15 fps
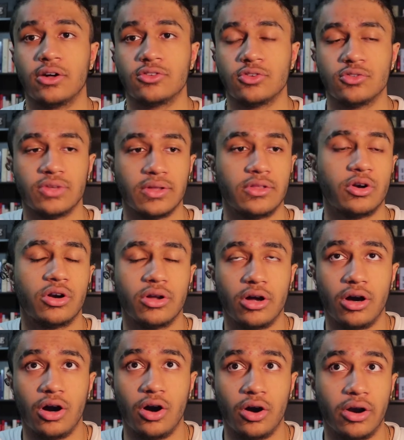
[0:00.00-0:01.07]
hustles that there
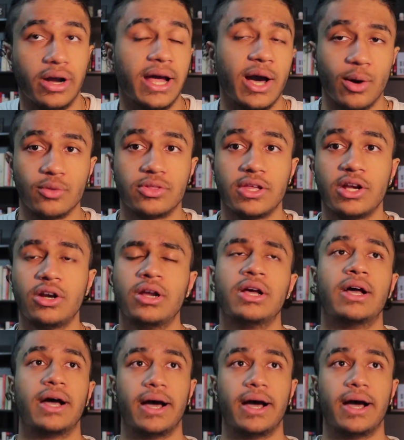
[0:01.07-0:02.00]
are out there.